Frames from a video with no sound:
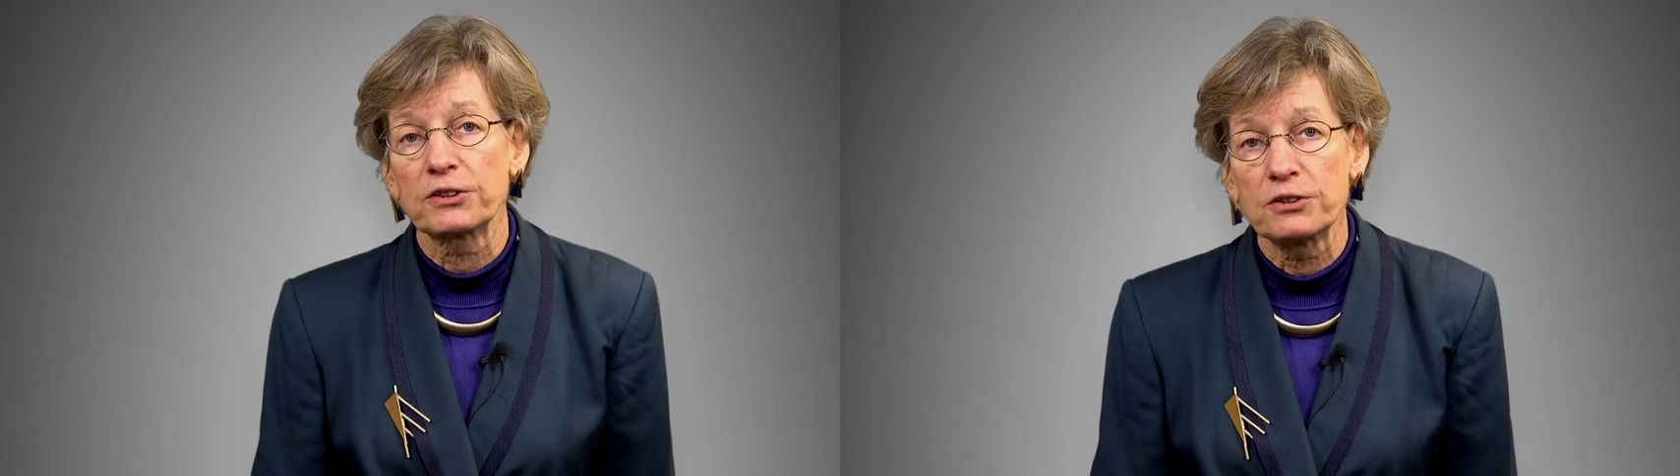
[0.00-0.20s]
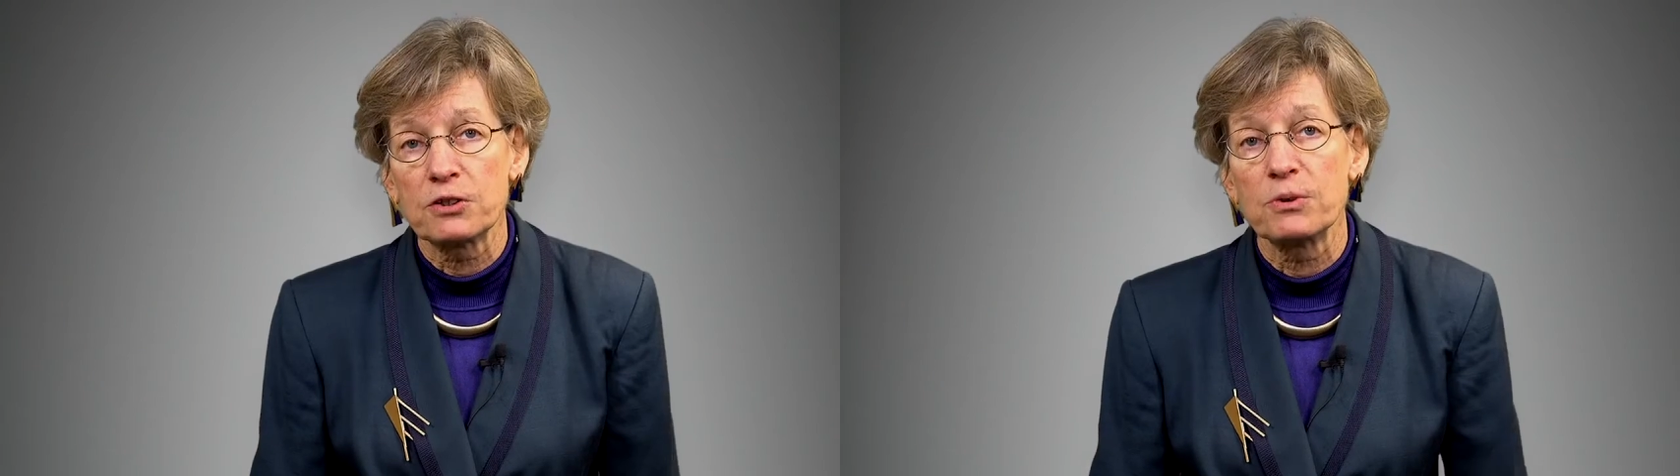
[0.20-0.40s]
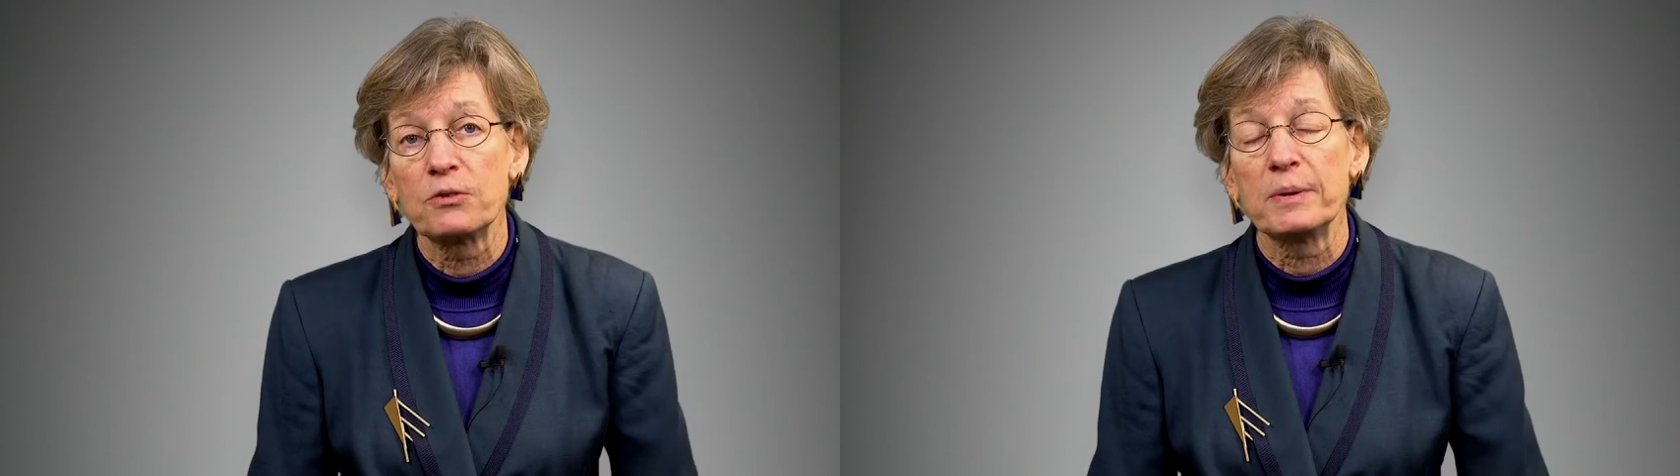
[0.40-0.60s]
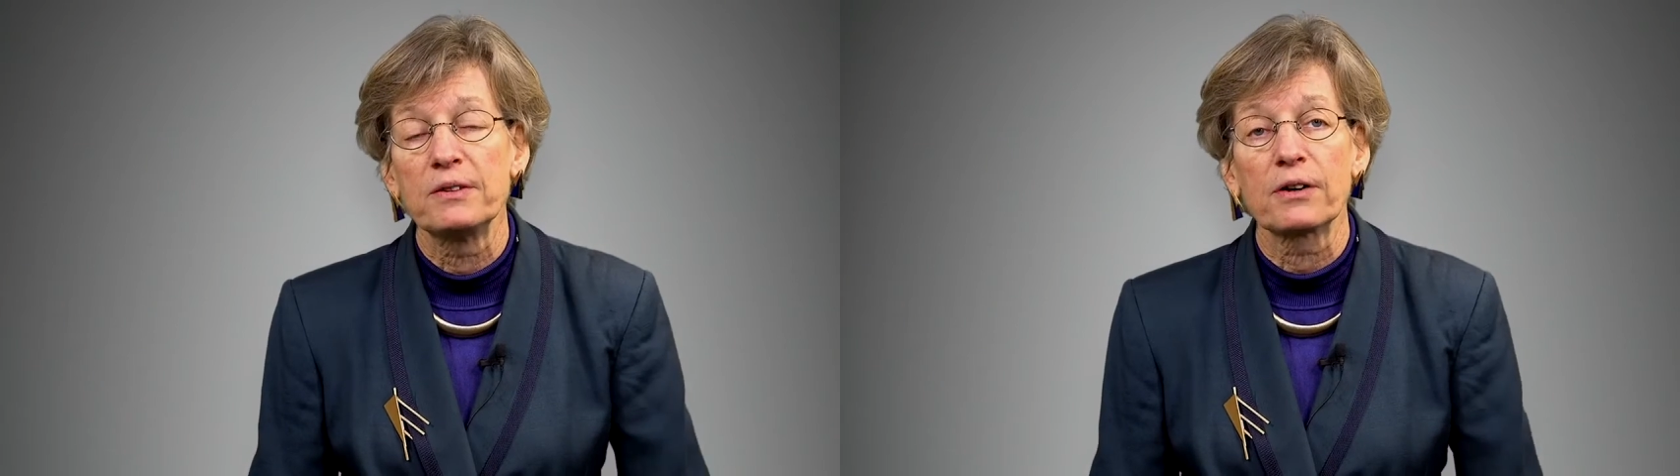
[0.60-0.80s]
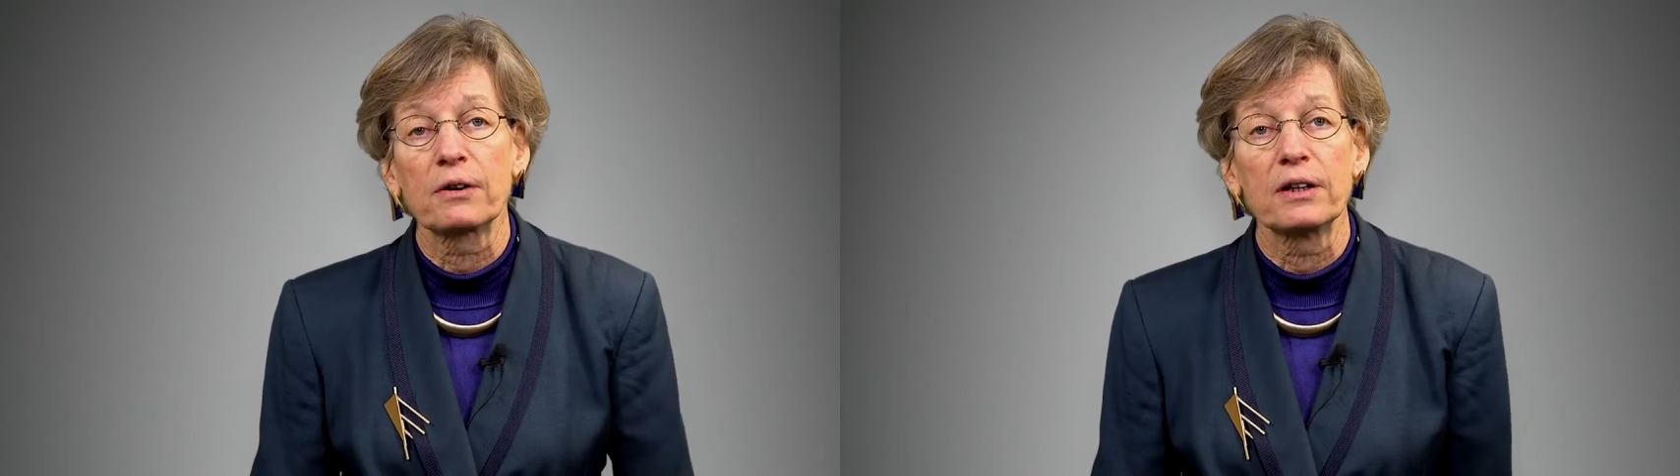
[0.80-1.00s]
to do was
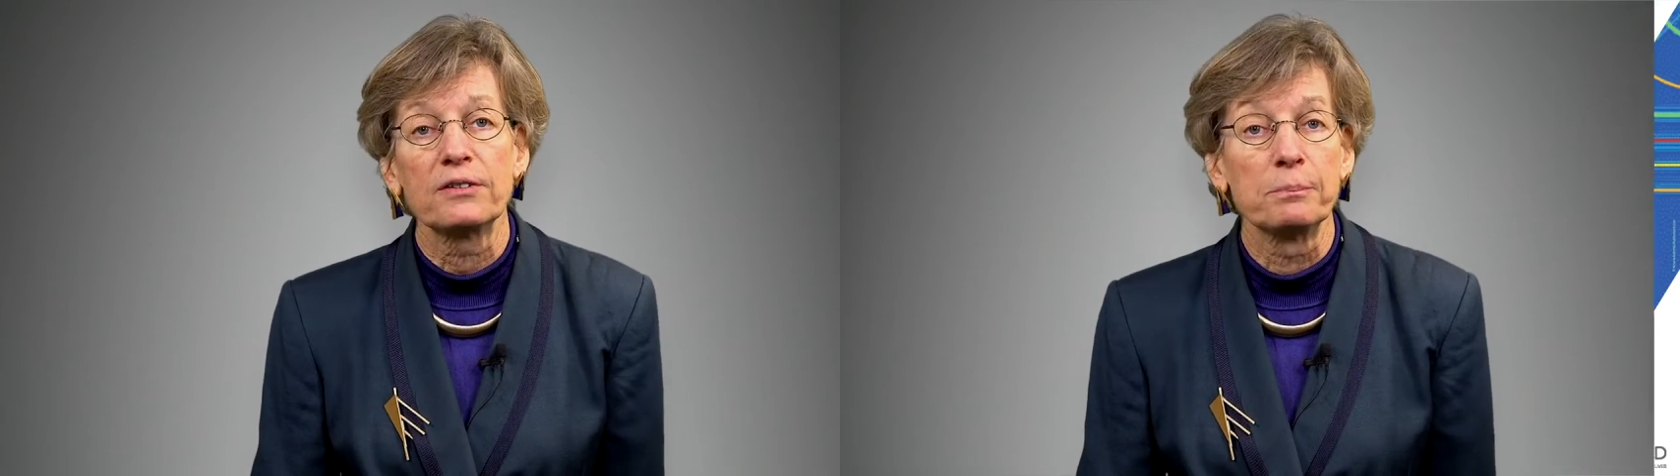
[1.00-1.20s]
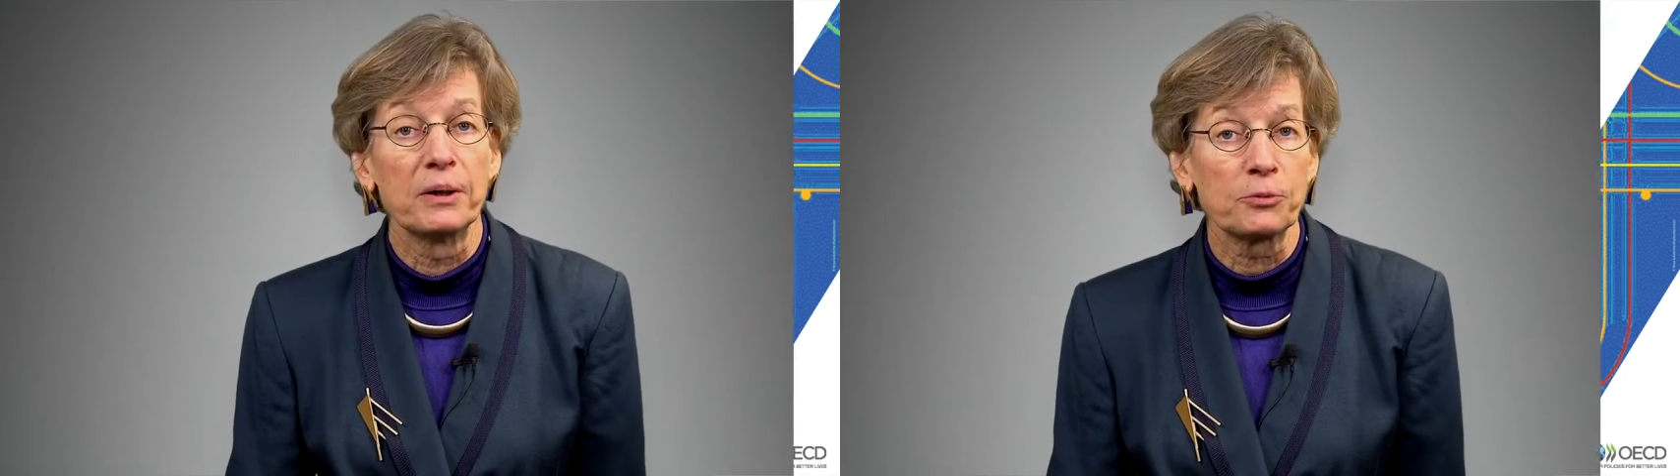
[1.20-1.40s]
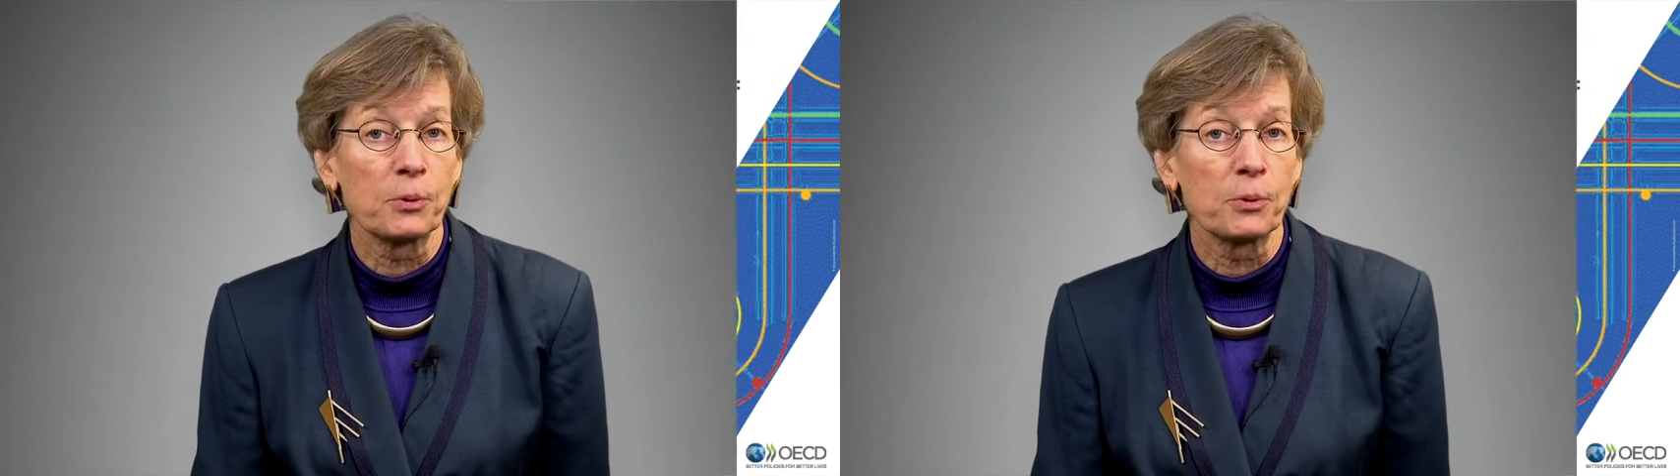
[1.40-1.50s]
be very much